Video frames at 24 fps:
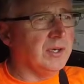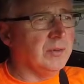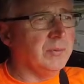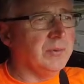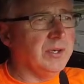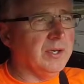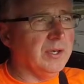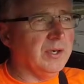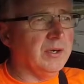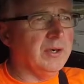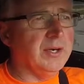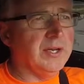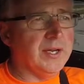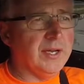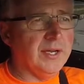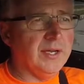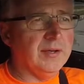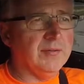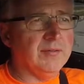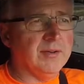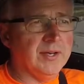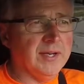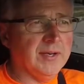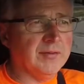we already
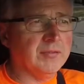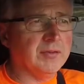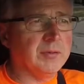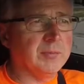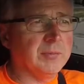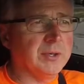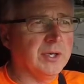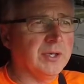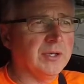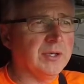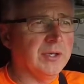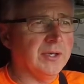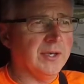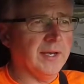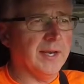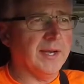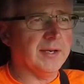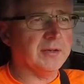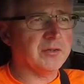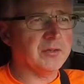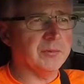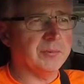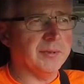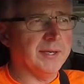have an aftermarket
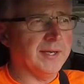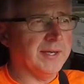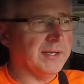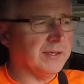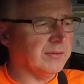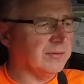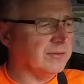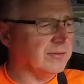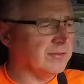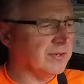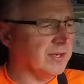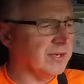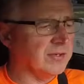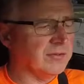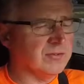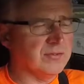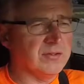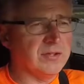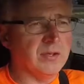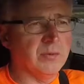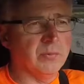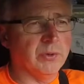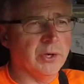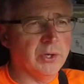axle back. This
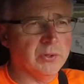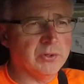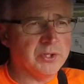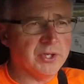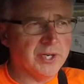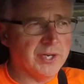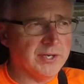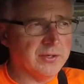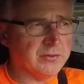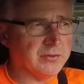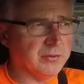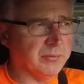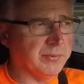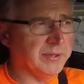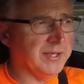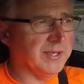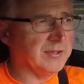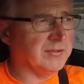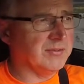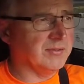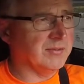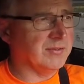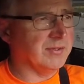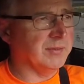has the Roush axle
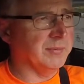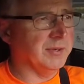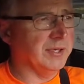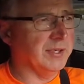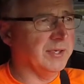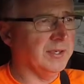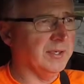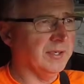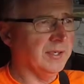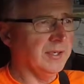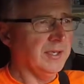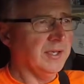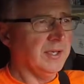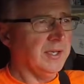back system on it.